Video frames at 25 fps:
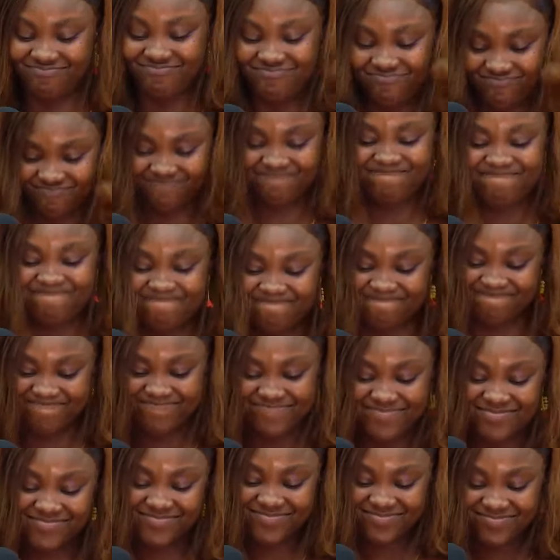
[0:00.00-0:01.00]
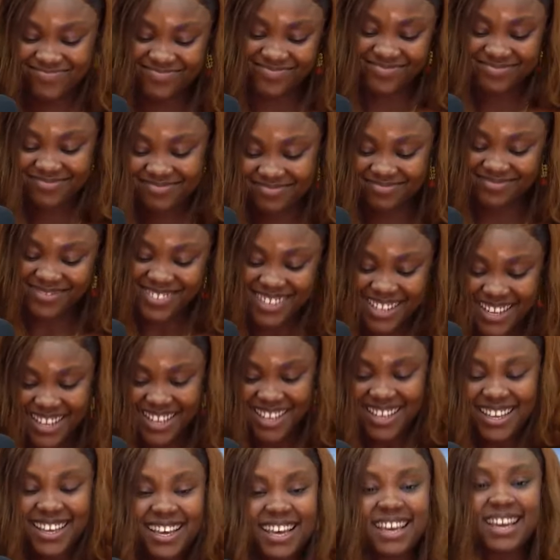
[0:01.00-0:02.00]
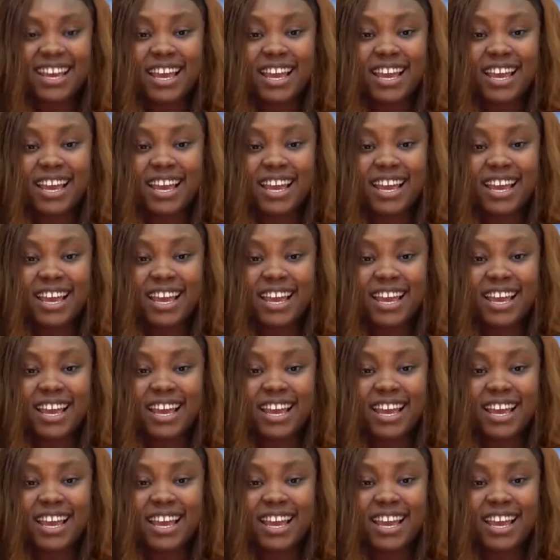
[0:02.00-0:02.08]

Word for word: I, I don't I don't disagree with you.